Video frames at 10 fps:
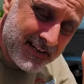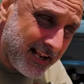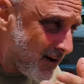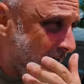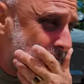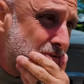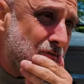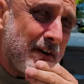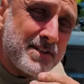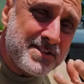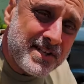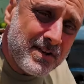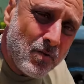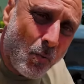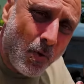Now I was trying to
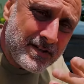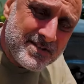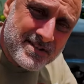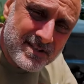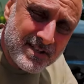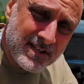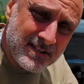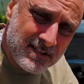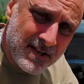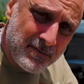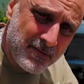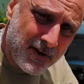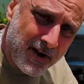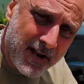see what's the deal if uh,